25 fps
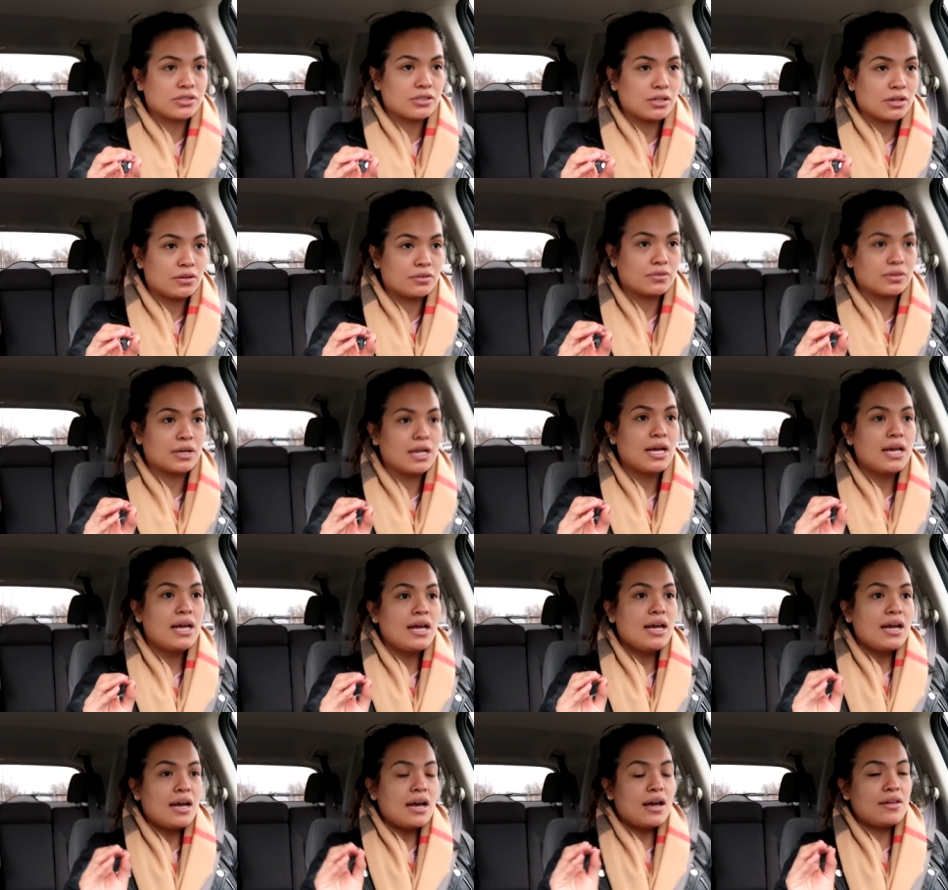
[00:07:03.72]
stone
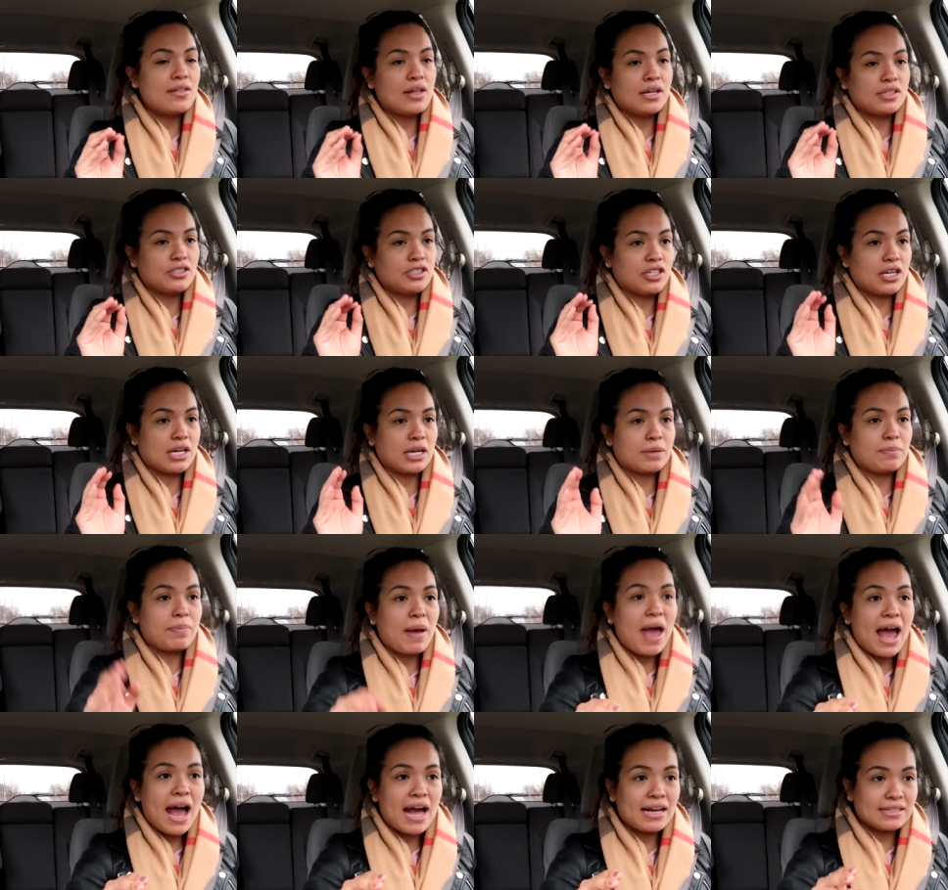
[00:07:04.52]
and that she
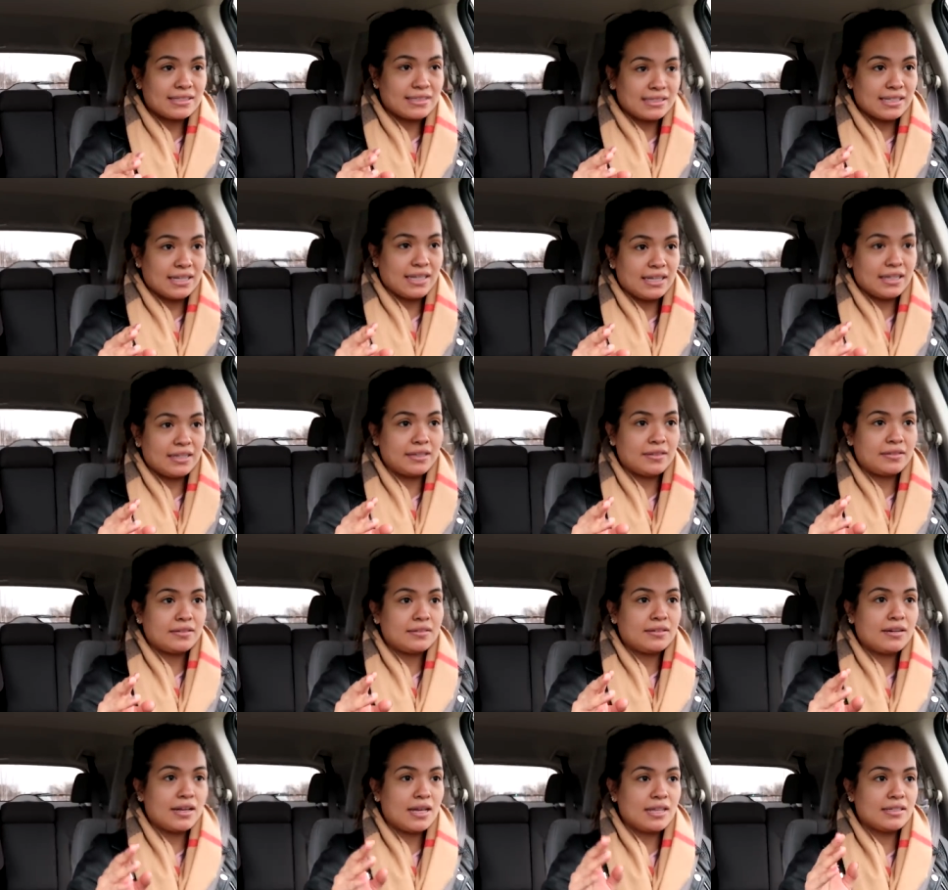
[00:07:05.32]
could pass it
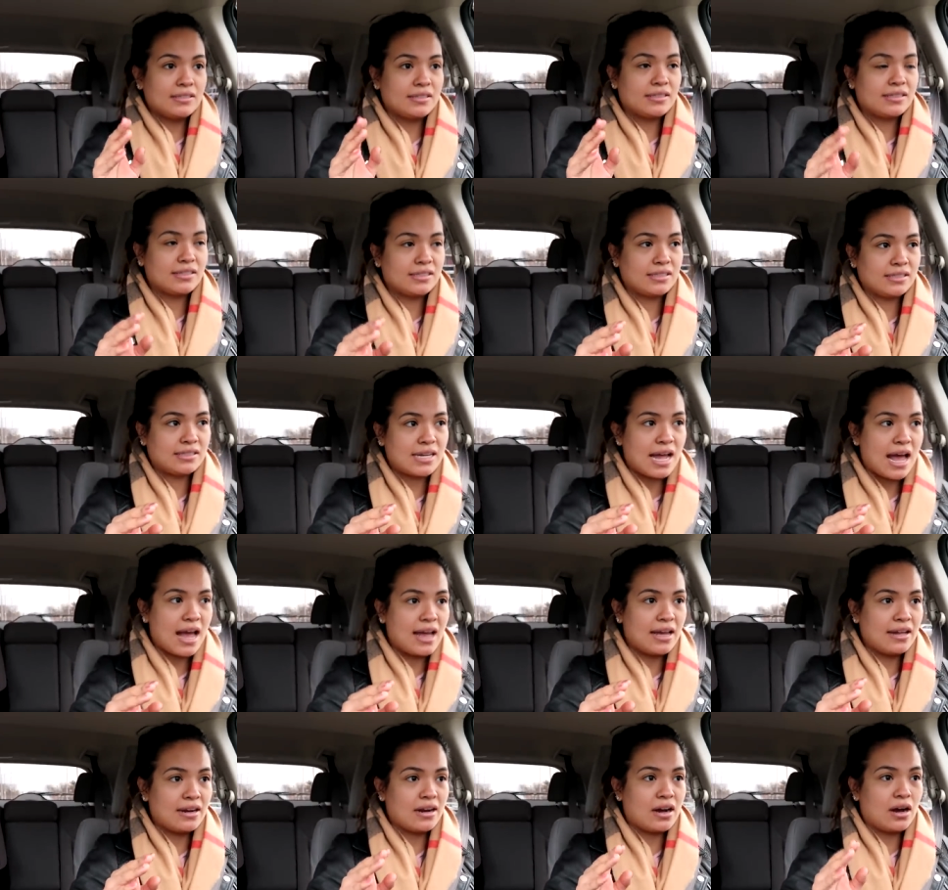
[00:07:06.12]

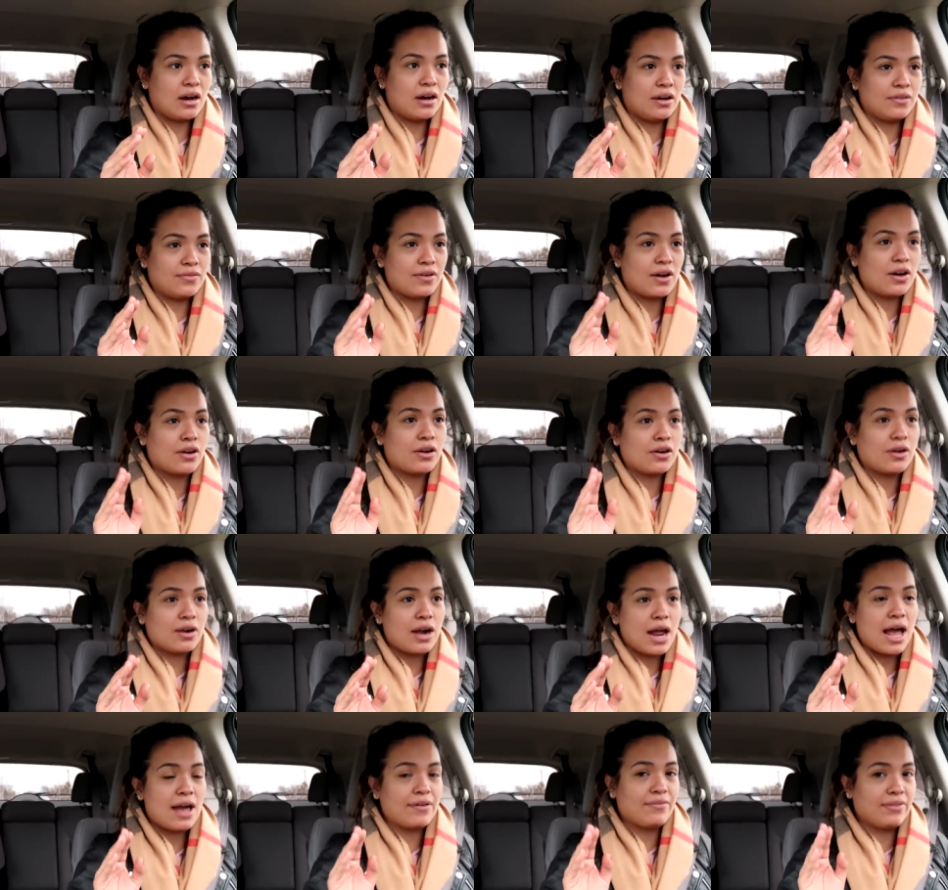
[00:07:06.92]
instead of
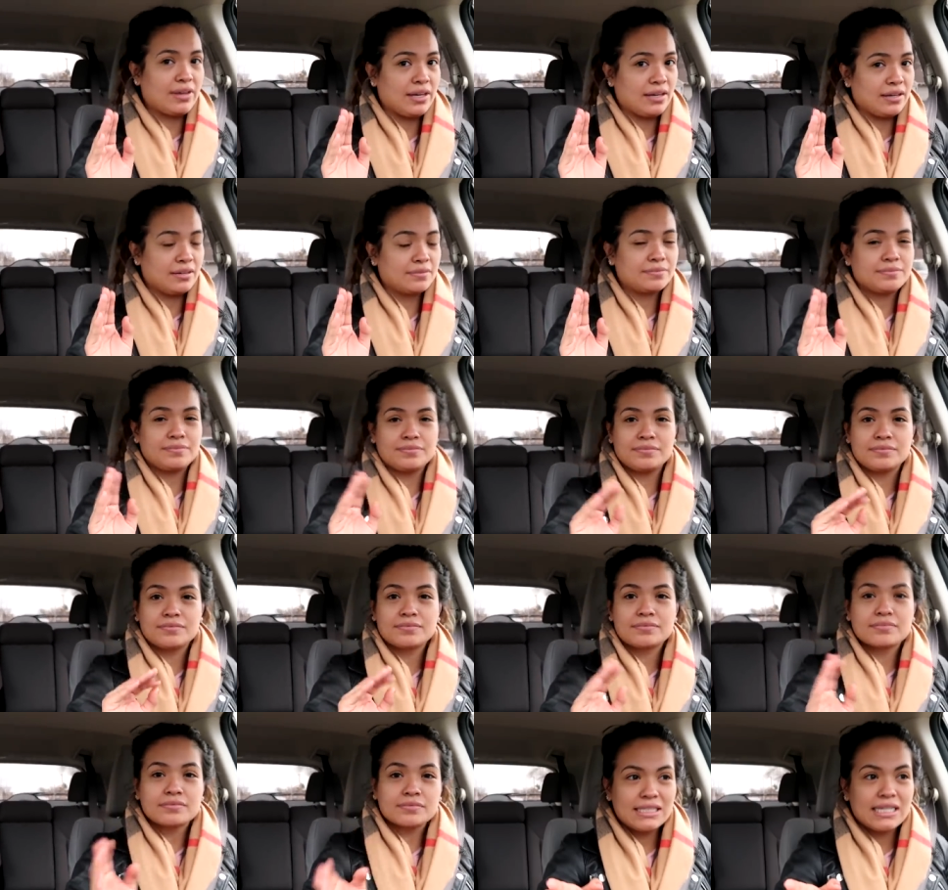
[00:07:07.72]
her
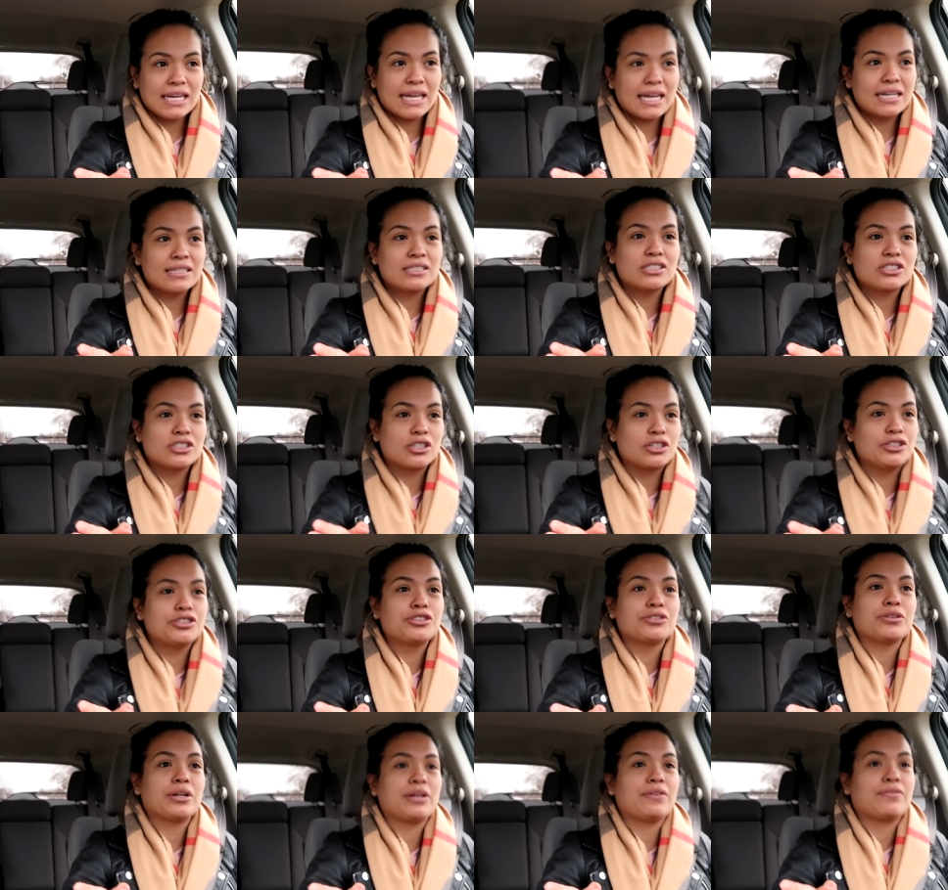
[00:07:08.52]
having to get
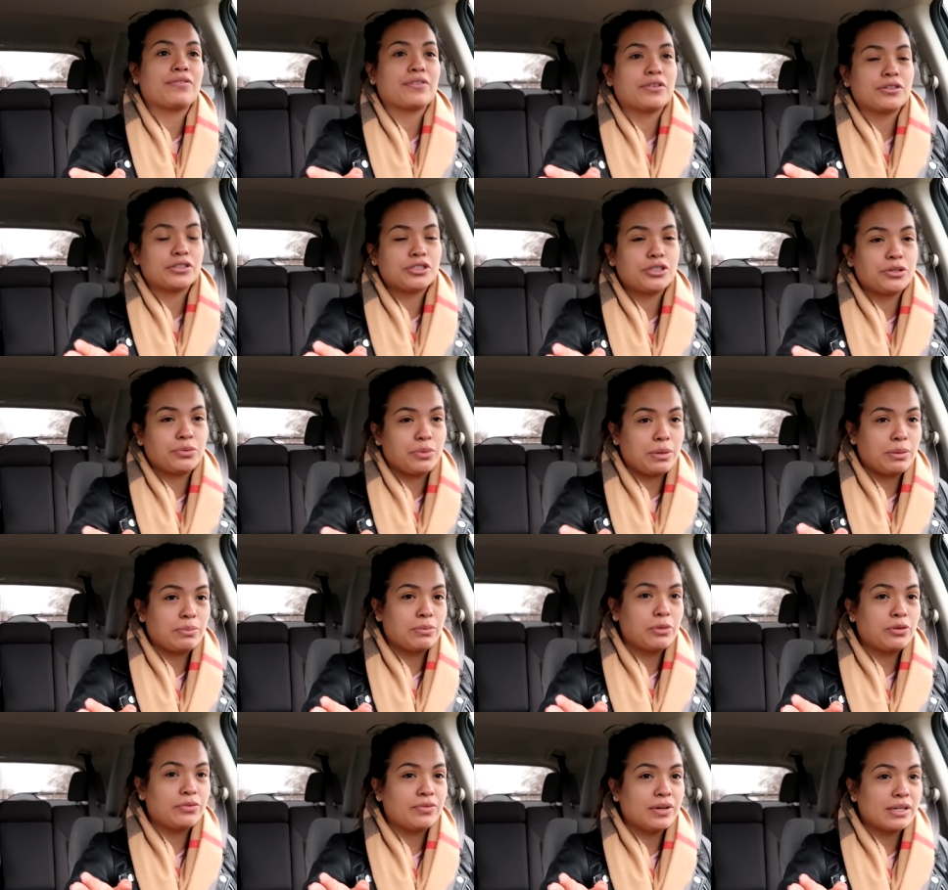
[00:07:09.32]
surgery for, to
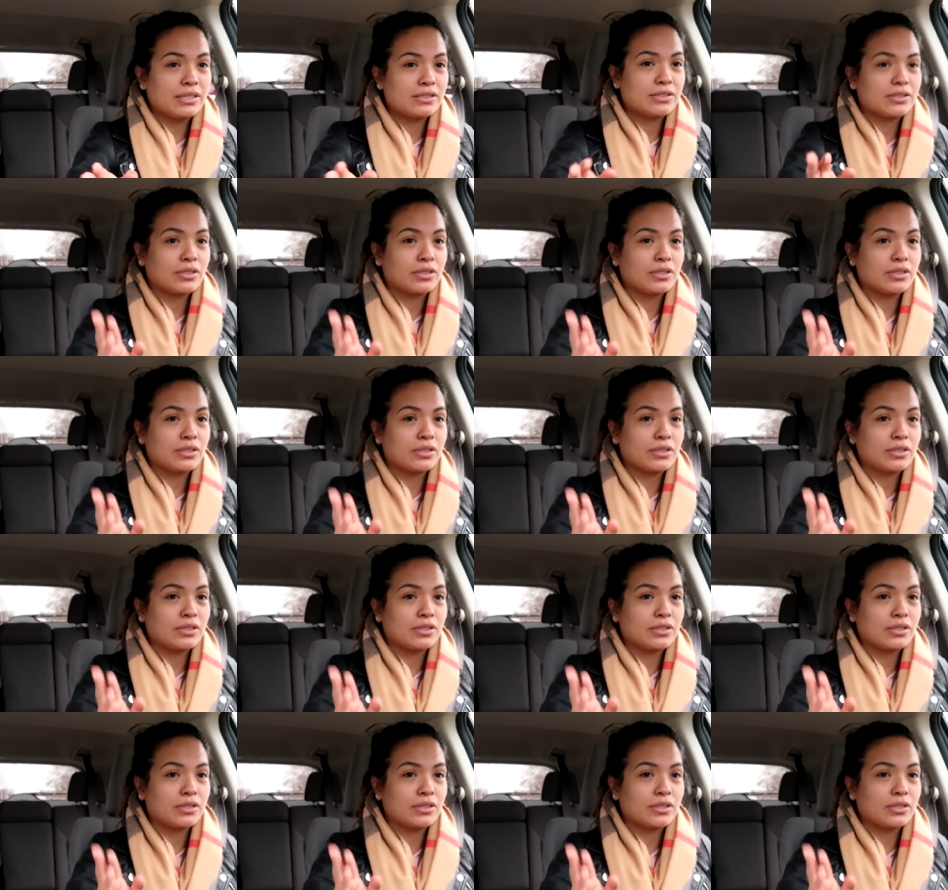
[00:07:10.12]
remove it.